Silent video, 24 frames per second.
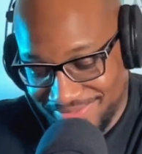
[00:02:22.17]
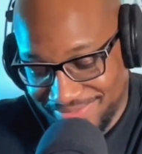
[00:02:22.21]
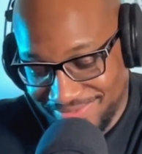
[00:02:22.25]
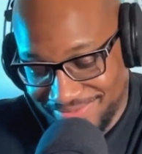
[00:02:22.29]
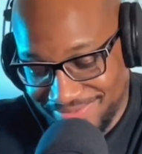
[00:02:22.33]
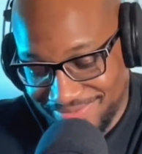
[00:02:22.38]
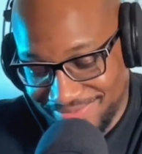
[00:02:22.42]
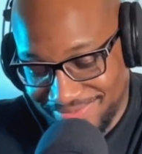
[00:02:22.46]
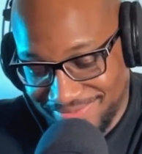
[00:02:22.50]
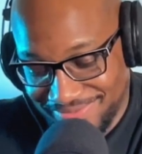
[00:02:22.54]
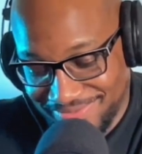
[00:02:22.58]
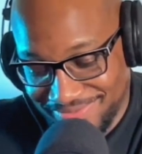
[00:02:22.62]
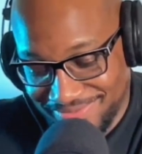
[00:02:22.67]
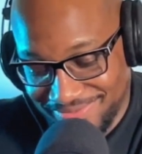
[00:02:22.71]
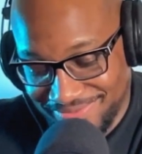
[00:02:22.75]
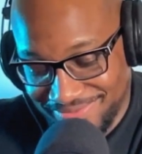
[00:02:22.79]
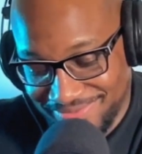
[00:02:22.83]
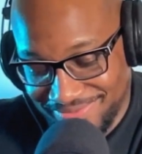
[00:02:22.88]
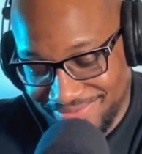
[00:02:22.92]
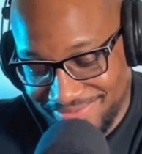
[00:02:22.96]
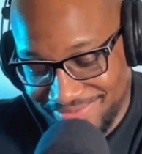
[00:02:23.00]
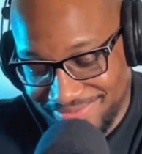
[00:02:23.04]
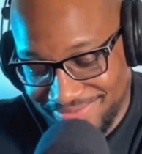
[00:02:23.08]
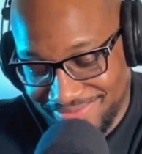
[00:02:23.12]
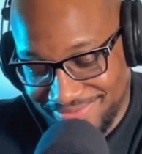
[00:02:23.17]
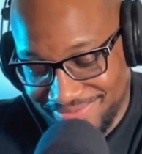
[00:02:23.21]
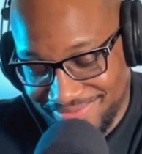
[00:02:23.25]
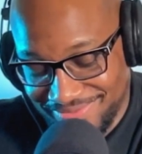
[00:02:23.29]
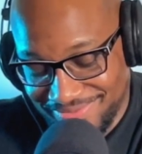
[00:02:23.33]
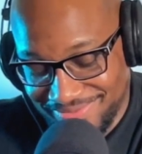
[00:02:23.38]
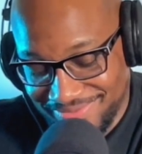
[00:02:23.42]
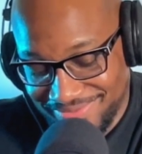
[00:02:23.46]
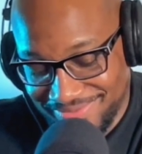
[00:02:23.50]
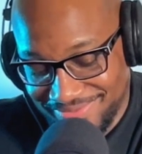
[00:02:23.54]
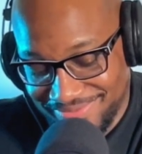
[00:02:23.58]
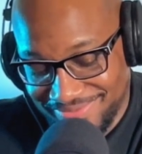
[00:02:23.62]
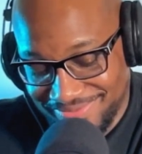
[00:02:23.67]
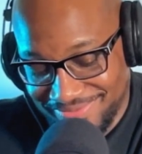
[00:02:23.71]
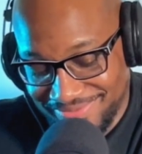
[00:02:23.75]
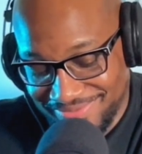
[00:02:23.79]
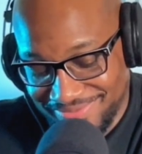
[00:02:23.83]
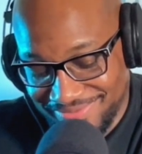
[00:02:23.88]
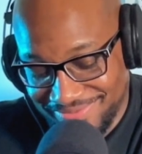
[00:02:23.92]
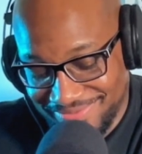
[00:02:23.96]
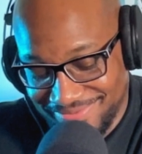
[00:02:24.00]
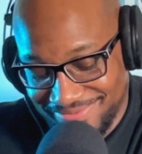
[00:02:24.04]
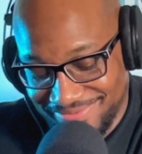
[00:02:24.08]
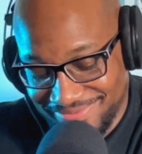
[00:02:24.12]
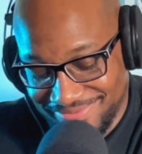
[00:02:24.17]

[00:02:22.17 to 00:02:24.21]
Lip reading: No words are spoken by the person on screen.